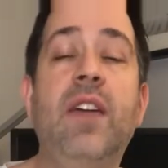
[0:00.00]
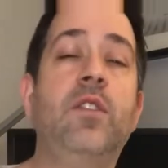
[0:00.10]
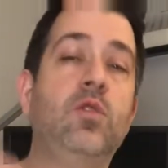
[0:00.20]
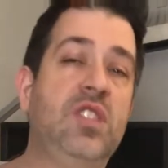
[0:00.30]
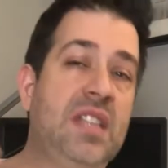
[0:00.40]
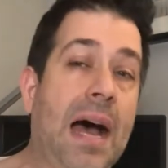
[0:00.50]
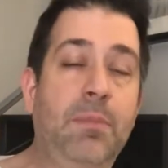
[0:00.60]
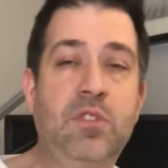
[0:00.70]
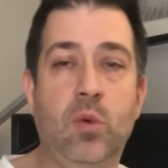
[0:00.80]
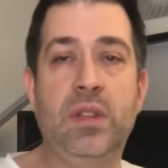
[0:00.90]
you
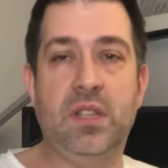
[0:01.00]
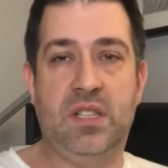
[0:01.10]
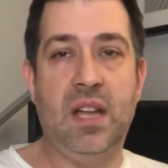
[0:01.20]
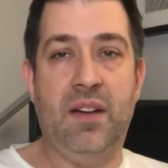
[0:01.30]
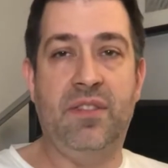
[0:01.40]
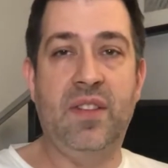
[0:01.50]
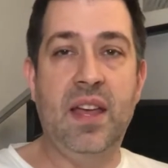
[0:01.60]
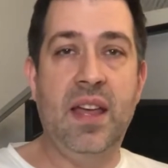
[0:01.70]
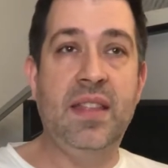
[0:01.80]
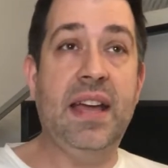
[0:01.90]
stop doing the stuff
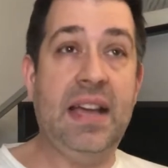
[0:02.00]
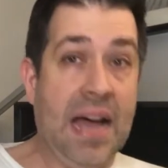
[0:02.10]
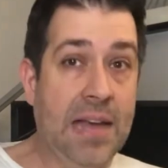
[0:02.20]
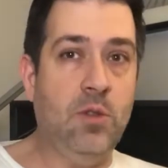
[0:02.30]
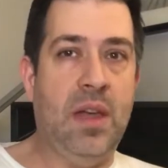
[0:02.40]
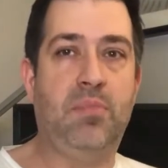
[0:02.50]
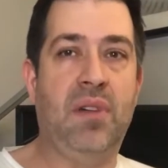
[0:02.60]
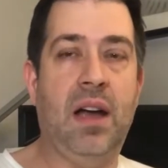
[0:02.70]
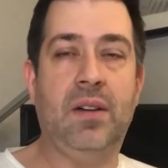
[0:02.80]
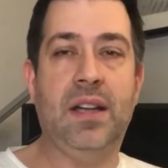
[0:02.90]
that got you that
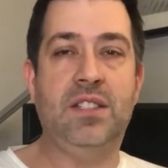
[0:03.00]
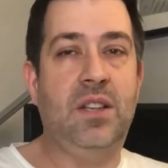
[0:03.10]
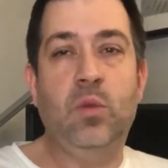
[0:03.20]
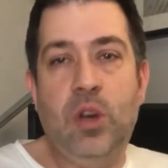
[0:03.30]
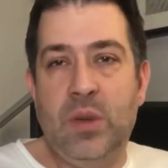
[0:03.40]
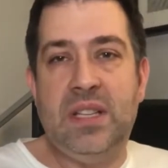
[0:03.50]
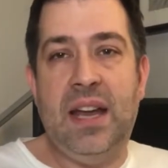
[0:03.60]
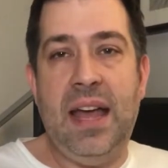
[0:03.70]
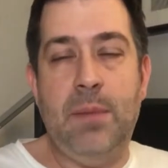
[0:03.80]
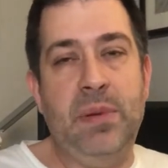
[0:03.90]
progress, you know what's gonna
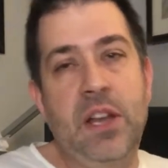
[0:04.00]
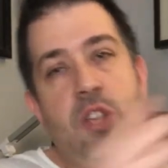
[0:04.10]
happen?